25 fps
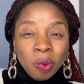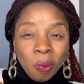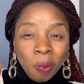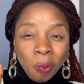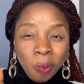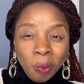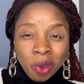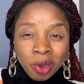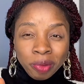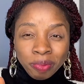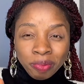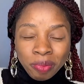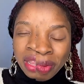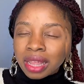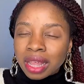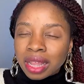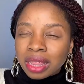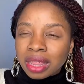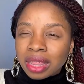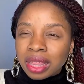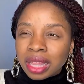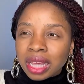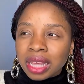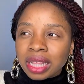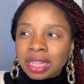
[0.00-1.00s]
one. Another point.
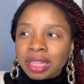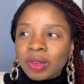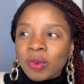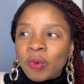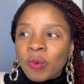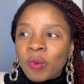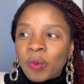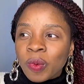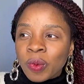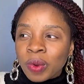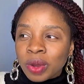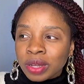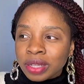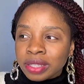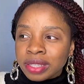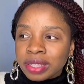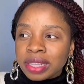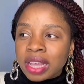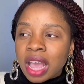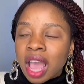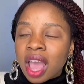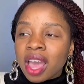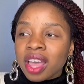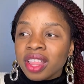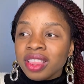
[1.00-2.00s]
thing was
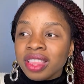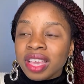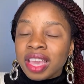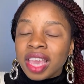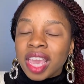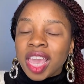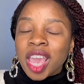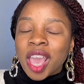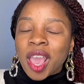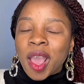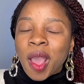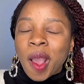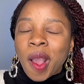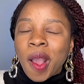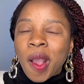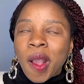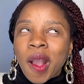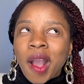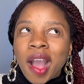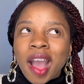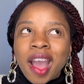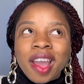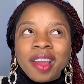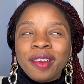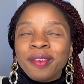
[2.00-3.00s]
the
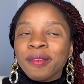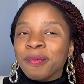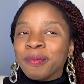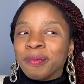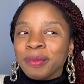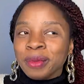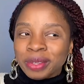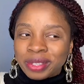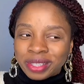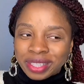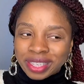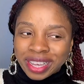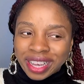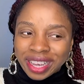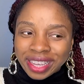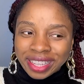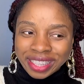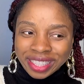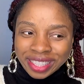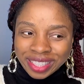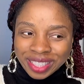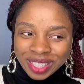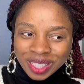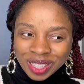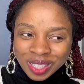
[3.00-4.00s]
kind of music I
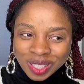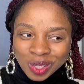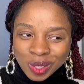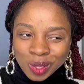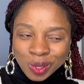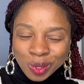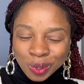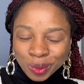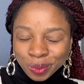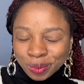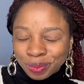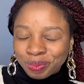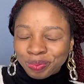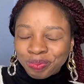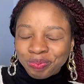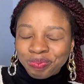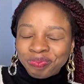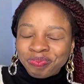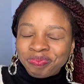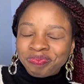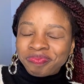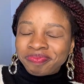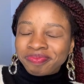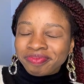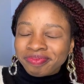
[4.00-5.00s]
listened to.
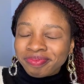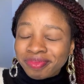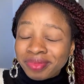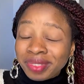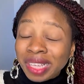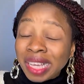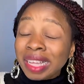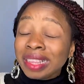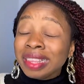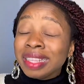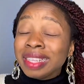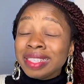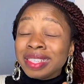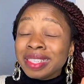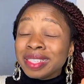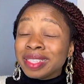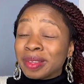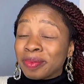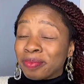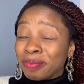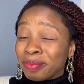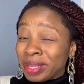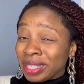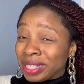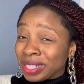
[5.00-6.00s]
This is a
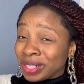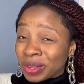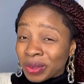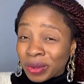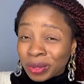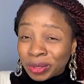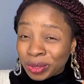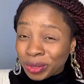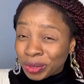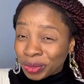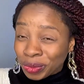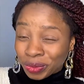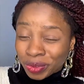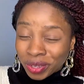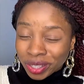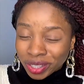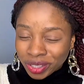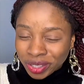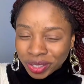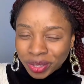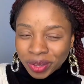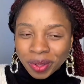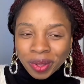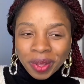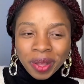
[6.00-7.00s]
bit
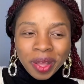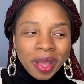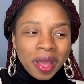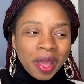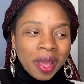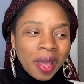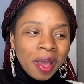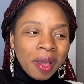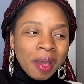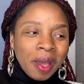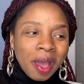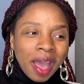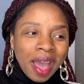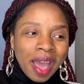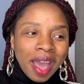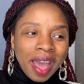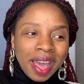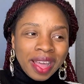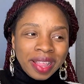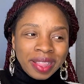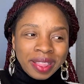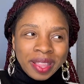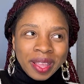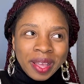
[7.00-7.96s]
controversial and